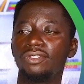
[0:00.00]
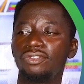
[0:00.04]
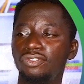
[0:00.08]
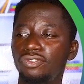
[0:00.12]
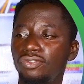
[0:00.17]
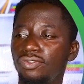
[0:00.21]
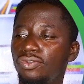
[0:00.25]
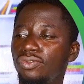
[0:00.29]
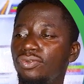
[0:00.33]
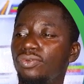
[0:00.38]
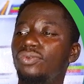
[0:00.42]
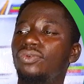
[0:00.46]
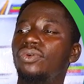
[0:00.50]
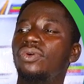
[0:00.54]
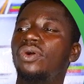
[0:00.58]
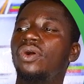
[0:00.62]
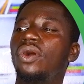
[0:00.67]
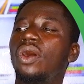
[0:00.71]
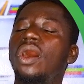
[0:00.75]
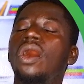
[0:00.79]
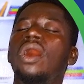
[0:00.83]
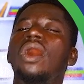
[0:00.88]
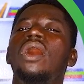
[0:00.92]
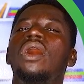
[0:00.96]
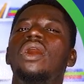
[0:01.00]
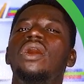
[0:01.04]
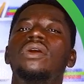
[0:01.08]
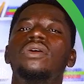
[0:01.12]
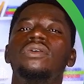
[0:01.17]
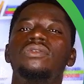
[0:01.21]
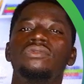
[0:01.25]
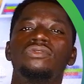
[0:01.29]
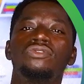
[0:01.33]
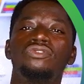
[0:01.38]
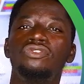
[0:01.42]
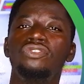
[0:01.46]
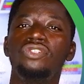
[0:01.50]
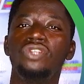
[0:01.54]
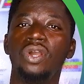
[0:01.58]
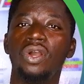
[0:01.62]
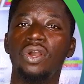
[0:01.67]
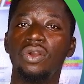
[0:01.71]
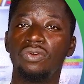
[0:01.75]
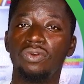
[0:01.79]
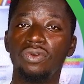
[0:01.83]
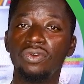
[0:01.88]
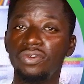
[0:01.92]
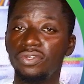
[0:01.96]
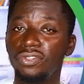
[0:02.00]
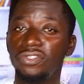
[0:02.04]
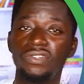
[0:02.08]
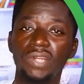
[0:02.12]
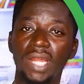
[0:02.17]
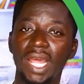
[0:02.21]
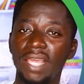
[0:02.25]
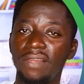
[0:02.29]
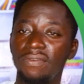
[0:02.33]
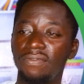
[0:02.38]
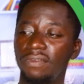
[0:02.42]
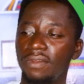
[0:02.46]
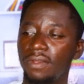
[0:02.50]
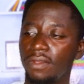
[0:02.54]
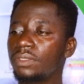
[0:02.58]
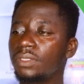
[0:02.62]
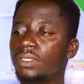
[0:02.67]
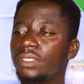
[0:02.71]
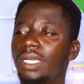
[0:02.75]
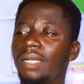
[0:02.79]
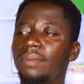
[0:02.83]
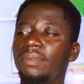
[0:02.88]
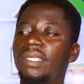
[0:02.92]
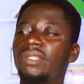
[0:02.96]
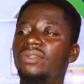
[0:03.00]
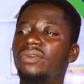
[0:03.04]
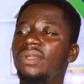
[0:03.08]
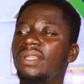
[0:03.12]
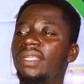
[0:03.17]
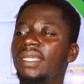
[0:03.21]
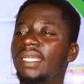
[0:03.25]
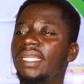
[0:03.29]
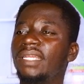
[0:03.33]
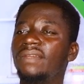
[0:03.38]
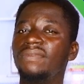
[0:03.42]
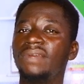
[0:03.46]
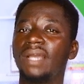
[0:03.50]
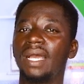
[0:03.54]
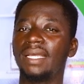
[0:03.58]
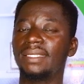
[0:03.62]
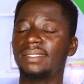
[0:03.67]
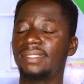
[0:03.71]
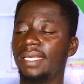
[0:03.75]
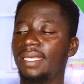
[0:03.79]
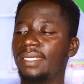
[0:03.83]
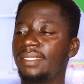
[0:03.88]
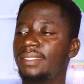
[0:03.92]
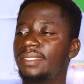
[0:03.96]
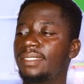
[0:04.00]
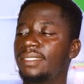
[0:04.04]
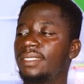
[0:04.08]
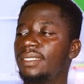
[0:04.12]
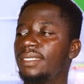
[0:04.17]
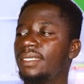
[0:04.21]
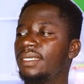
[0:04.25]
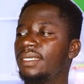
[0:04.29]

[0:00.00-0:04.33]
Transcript: to uh to your Google Drive. I'm just going to give access.